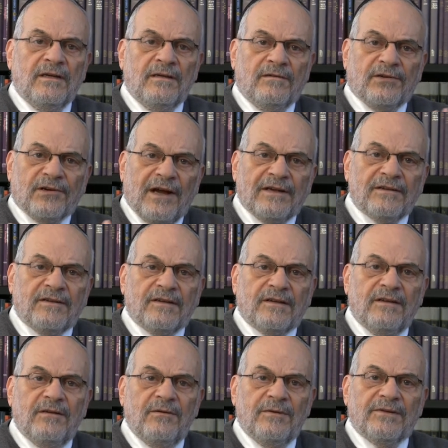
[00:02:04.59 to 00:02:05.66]

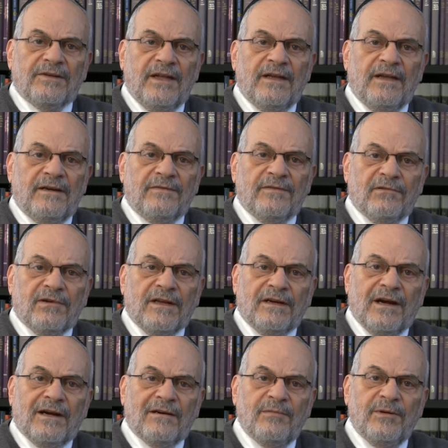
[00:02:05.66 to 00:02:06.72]
Trotsky was the head of the Red
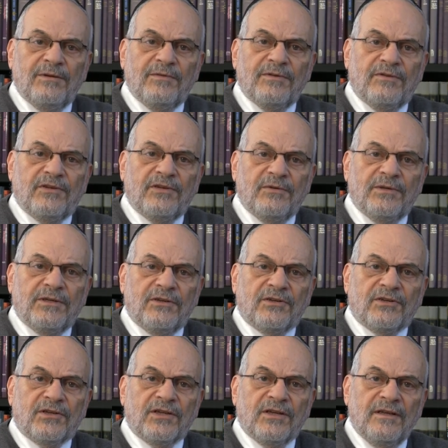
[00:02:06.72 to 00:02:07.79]
Army, was
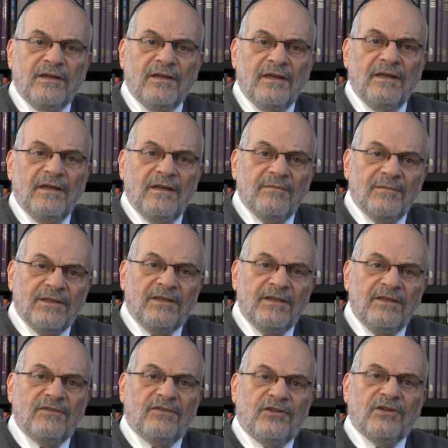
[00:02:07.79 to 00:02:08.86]
Jewish. But
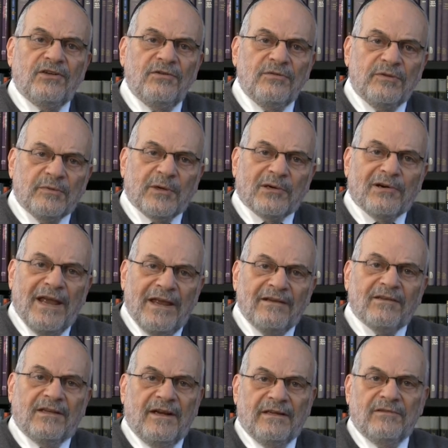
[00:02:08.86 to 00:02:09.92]
these Jews were
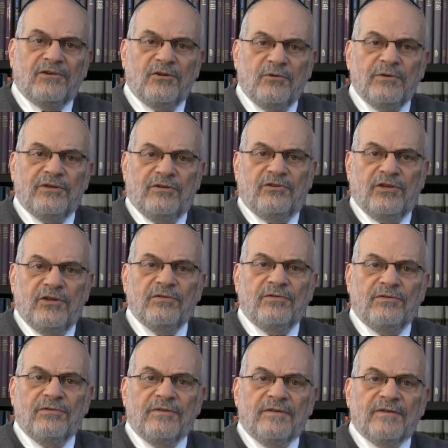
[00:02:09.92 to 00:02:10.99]
anti-Jewish
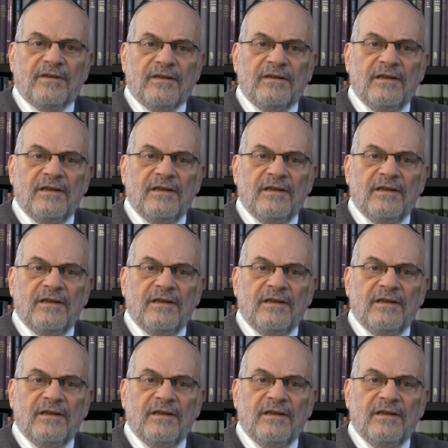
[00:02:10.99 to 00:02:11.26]
Jews.